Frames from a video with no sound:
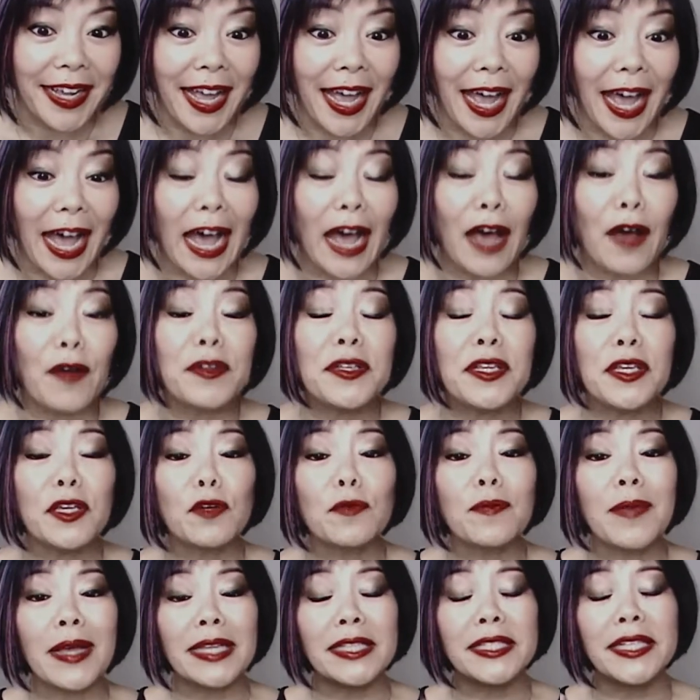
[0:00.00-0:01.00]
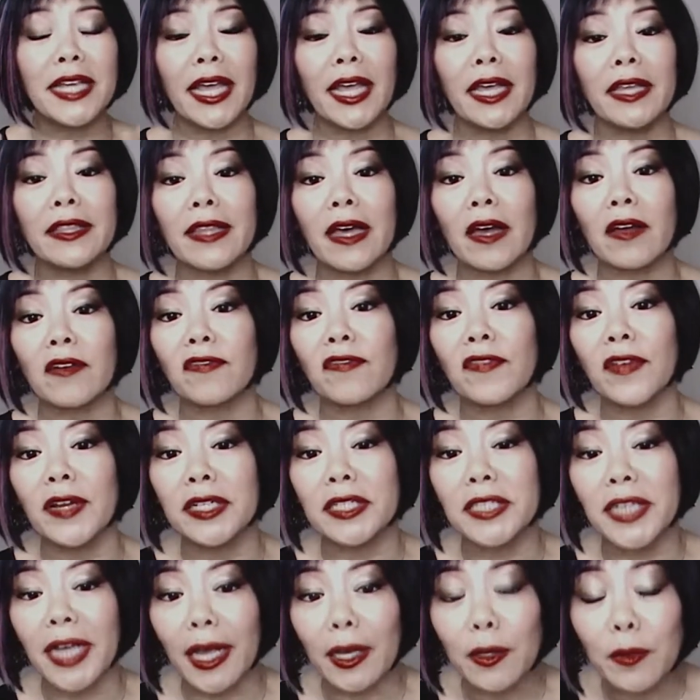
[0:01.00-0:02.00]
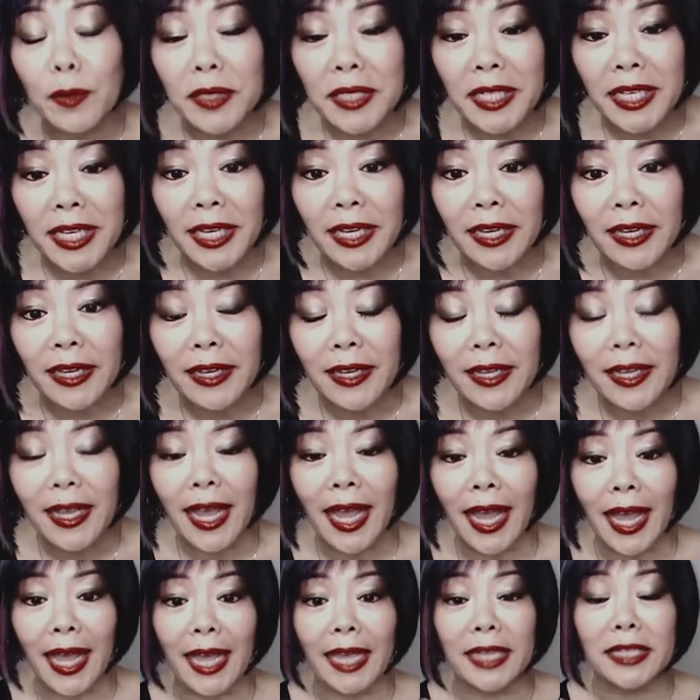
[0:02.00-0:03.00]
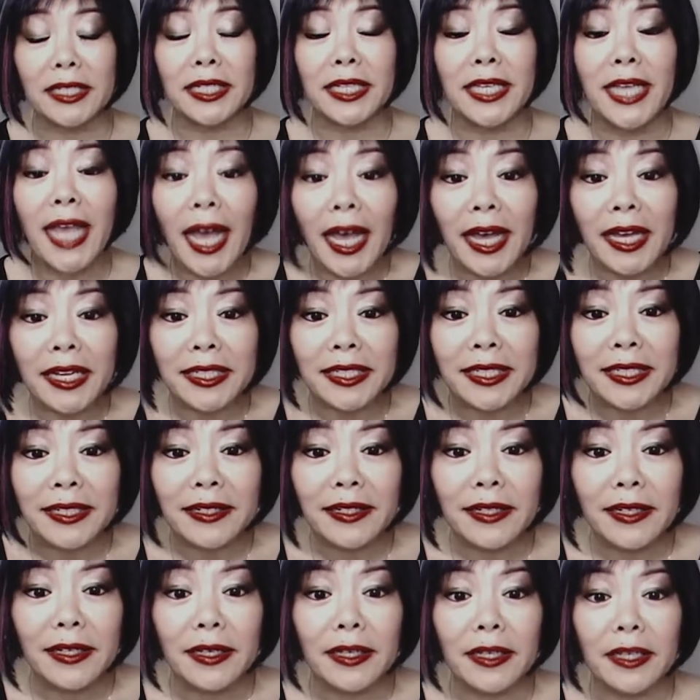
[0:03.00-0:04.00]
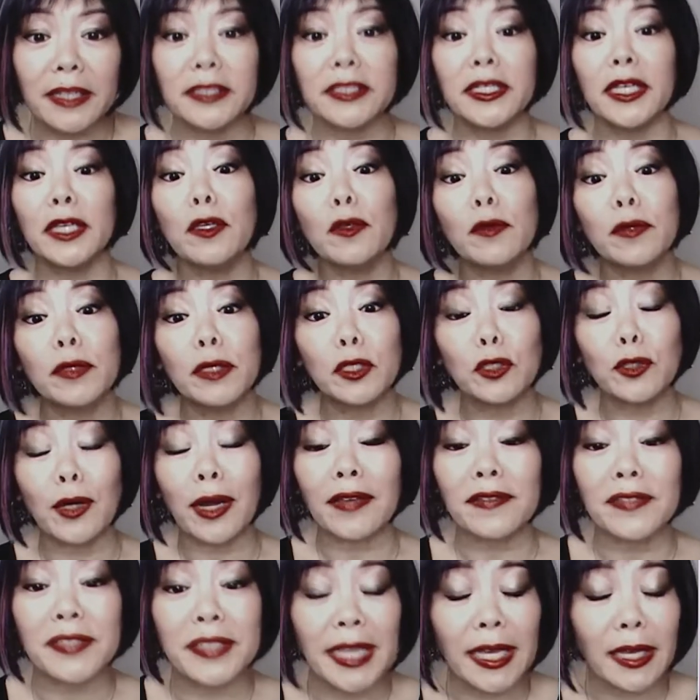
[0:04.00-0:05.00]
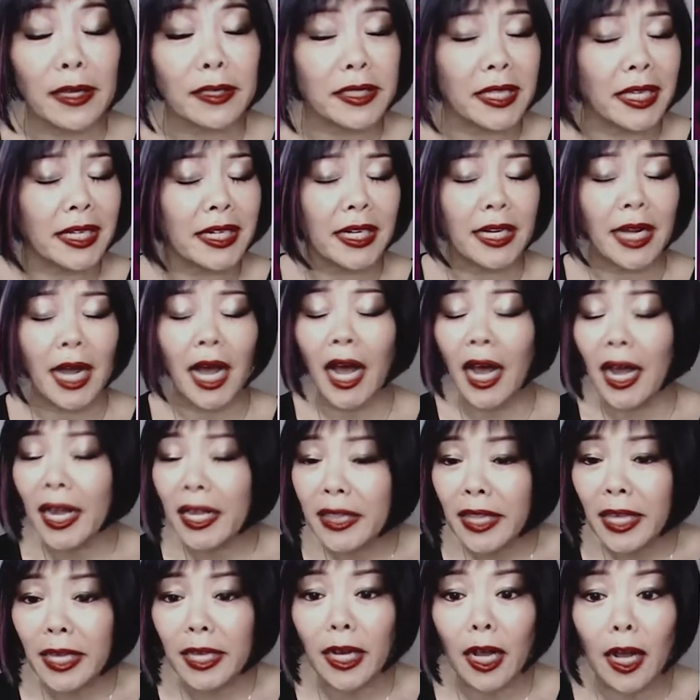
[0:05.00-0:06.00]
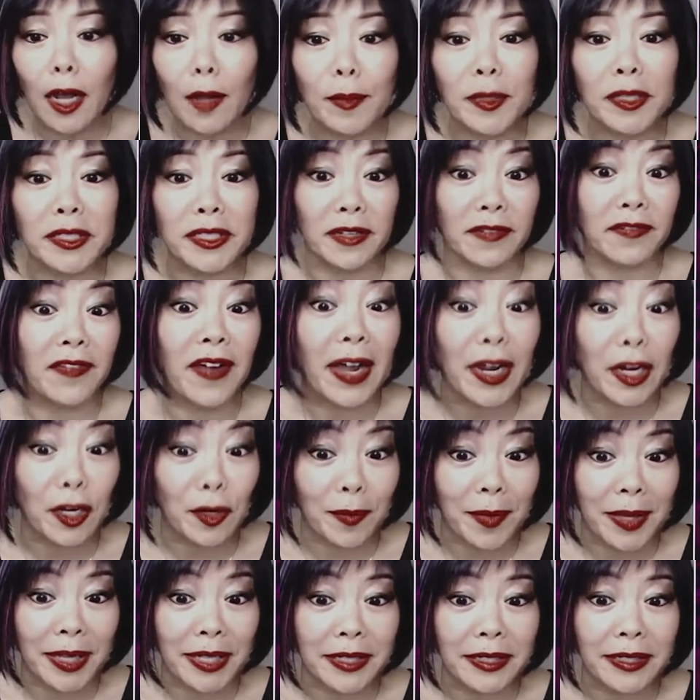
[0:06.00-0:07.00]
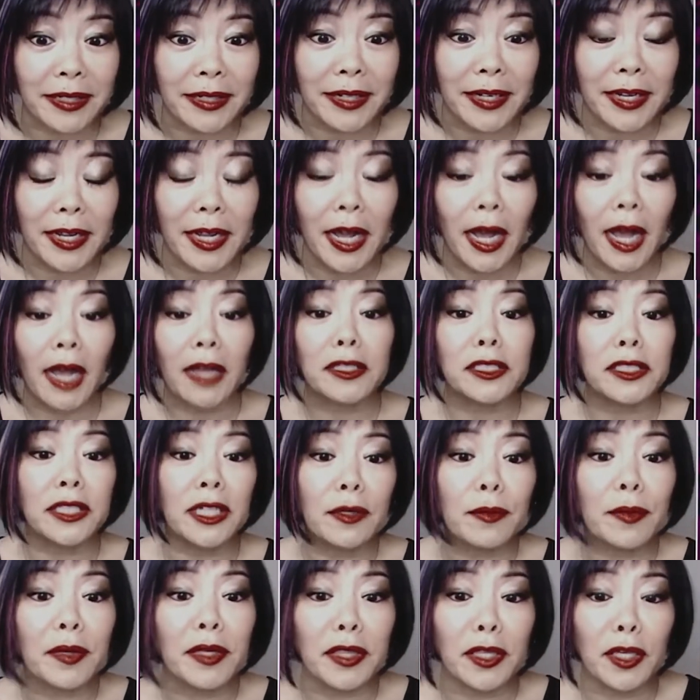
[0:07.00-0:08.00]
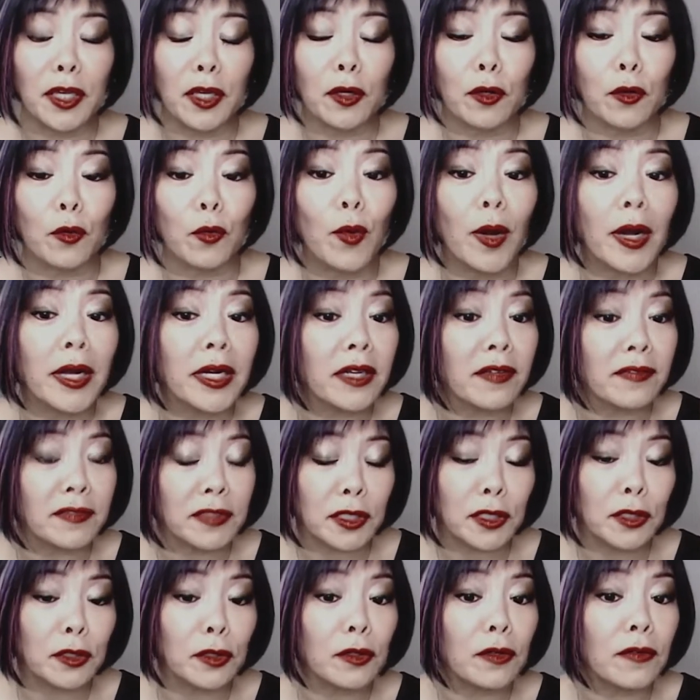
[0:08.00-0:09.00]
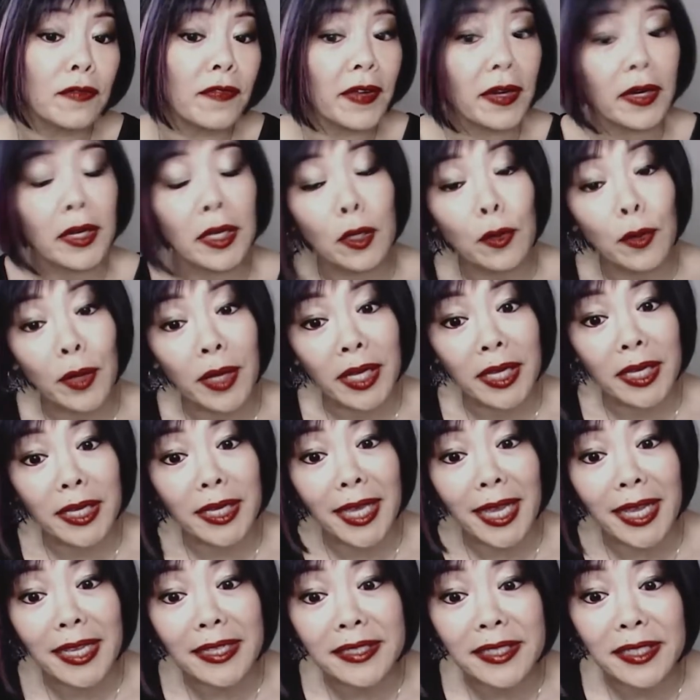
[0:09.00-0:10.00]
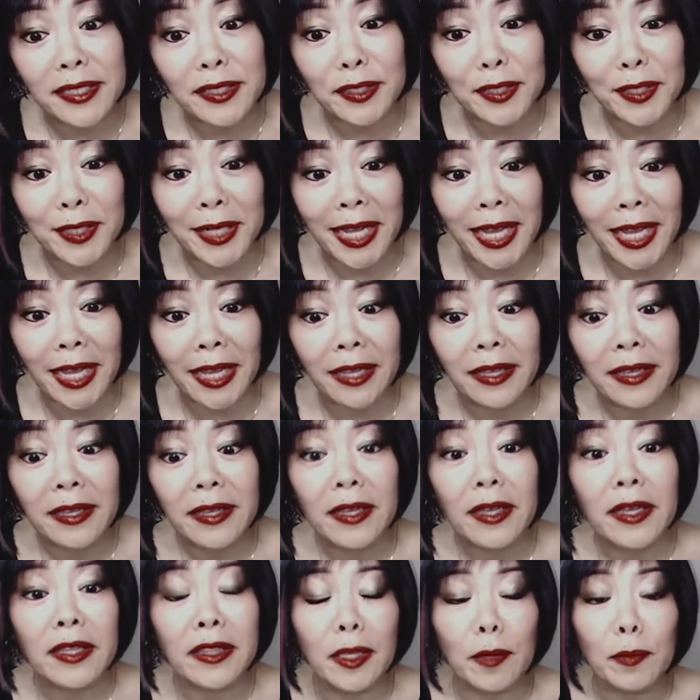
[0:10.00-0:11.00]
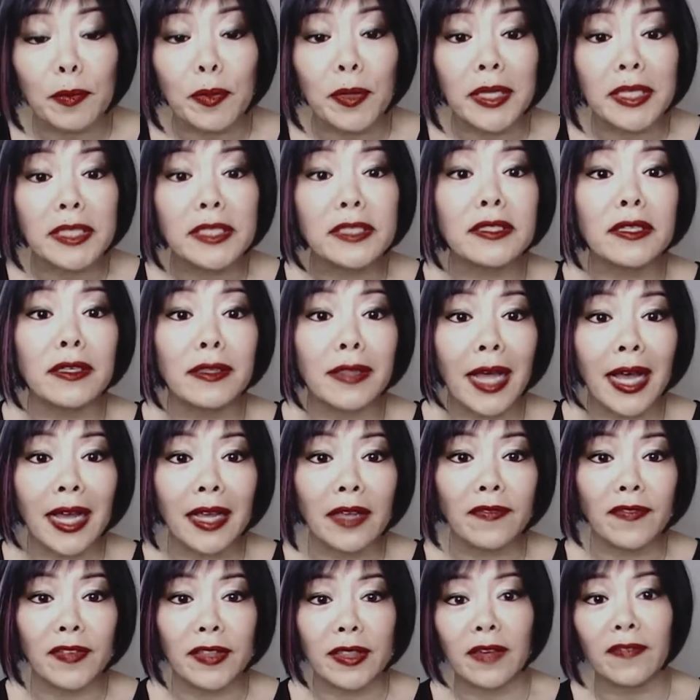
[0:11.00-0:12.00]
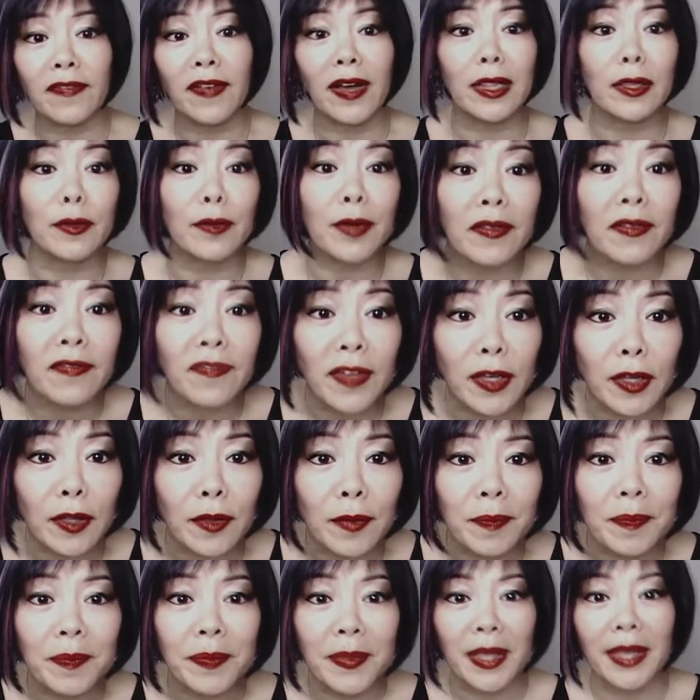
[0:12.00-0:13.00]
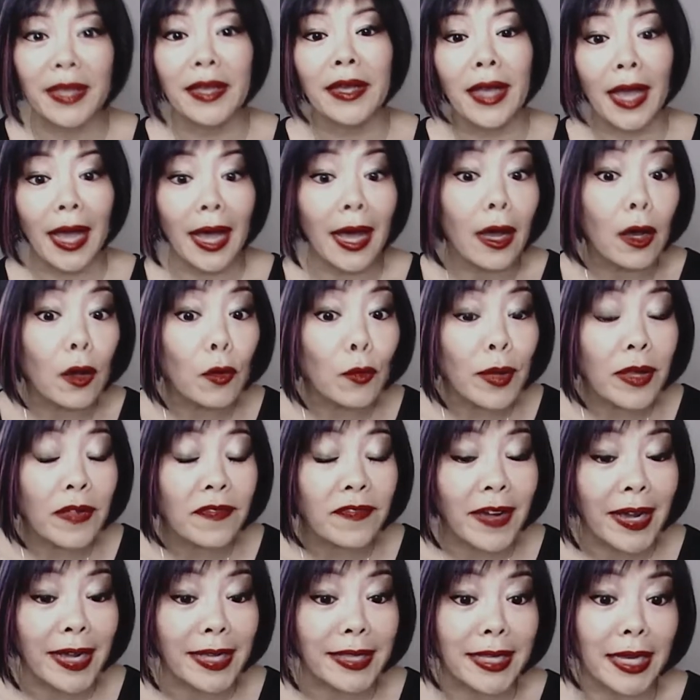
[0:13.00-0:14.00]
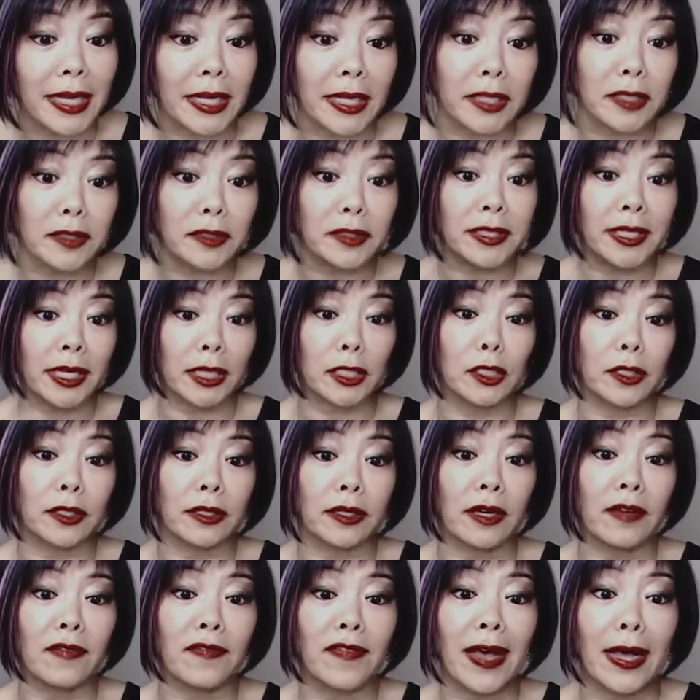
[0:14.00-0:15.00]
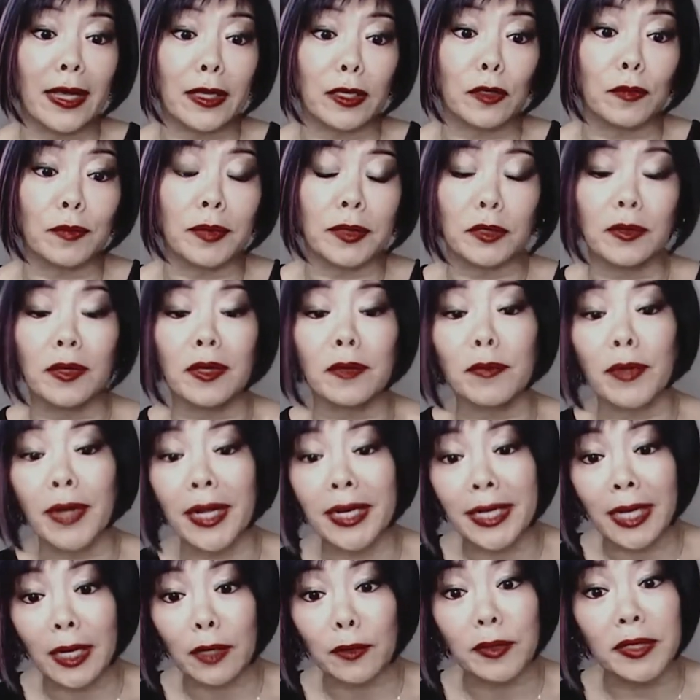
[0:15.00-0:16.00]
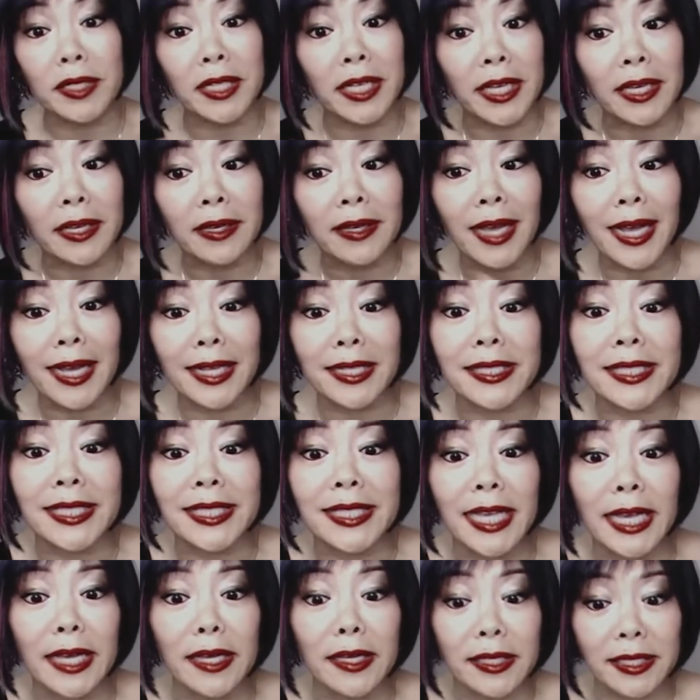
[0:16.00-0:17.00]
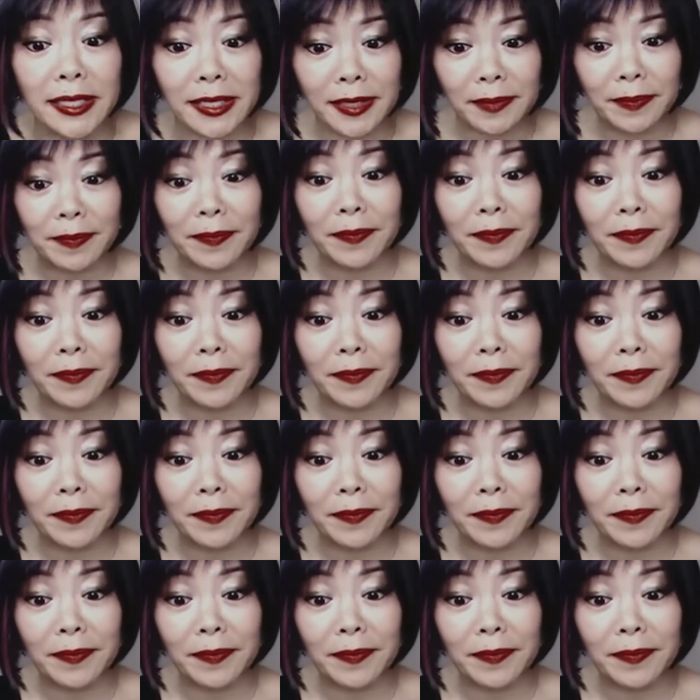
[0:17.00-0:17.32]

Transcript: How do you maintain that French equity and yet continue to drive sales in a highly commerce environment? I'll share with you one of two very quick cases today that brings to life in the following film how we find that intersection of value between brand equity and sales.